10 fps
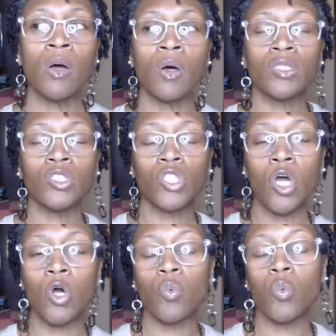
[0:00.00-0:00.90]

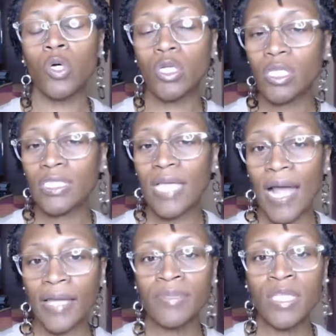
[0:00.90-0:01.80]
So, what are the types